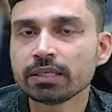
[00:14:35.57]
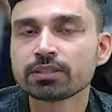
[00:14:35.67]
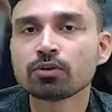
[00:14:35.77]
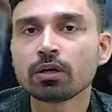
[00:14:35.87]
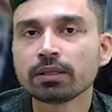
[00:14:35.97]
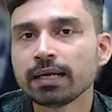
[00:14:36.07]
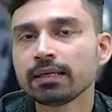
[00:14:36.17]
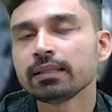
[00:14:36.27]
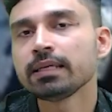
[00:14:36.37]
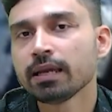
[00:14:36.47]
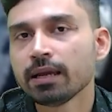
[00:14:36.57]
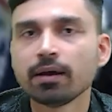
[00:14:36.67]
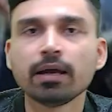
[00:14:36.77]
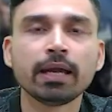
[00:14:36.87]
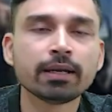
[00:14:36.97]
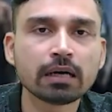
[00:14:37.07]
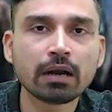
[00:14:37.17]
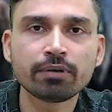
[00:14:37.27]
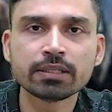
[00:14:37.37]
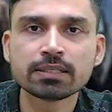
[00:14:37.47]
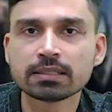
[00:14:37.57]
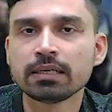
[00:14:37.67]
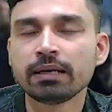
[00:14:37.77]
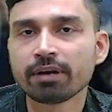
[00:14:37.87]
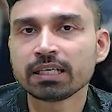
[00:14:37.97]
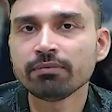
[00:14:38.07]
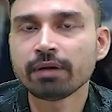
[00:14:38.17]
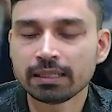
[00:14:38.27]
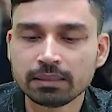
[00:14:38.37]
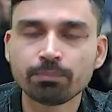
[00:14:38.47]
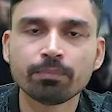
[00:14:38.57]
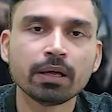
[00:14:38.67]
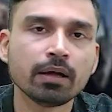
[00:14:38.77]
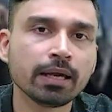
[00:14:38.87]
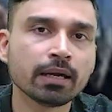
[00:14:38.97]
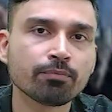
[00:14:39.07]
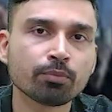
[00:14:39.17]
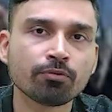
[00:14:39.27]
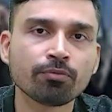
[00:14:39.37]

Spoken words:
It's not that the aircraft is defective and the Air